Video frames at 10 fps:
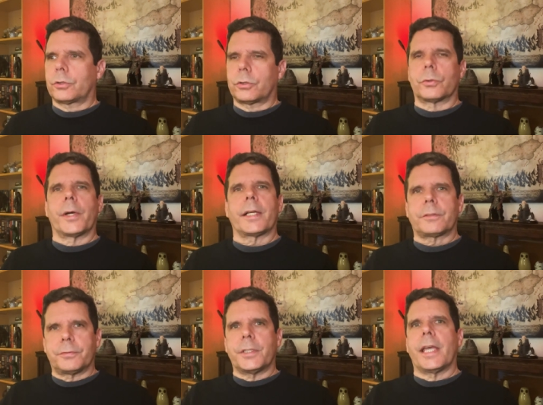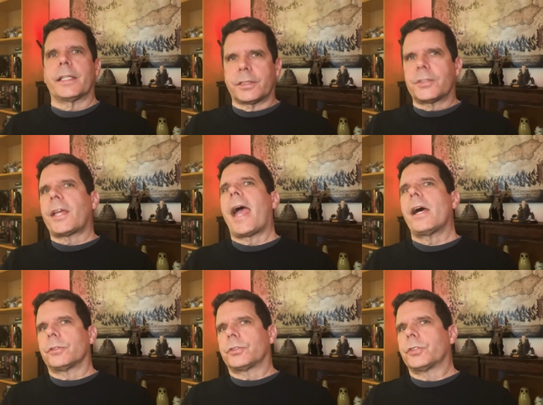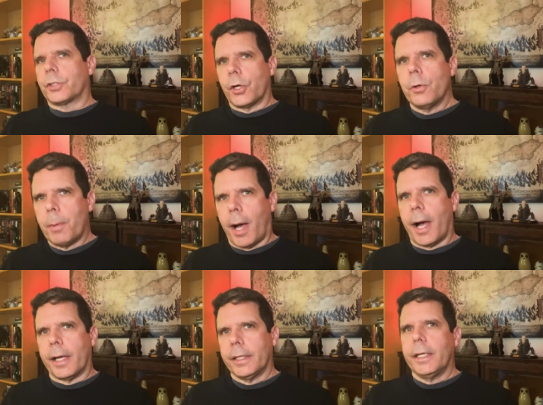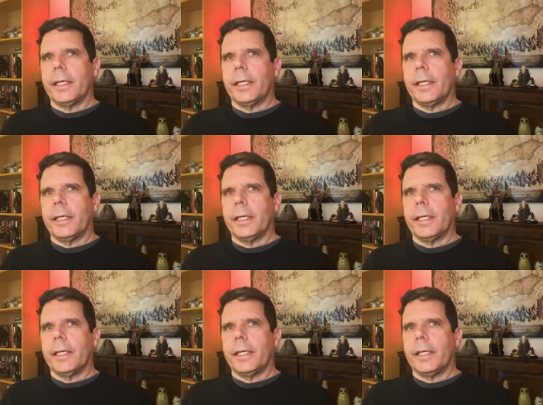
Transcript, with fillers: correct phonetic sounds to go by